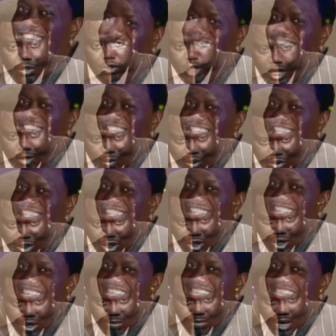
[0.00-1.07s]
Say you want some,
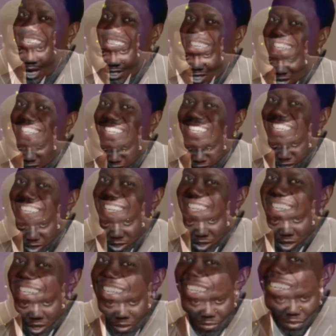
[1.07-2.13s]
I say I'll give you
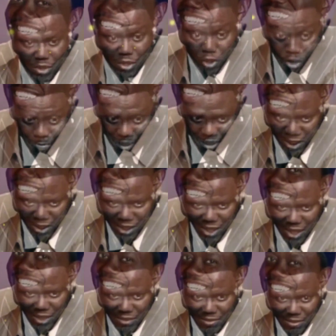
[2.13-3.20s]
some. You bust a
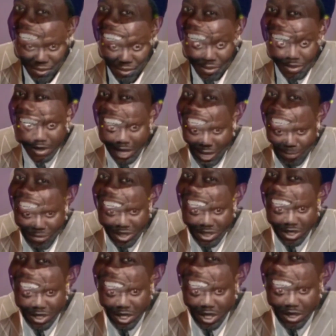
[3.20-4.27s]
nut, I bust
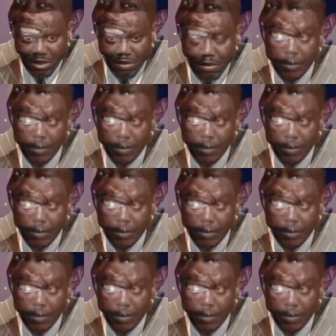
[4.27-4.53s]
a nut.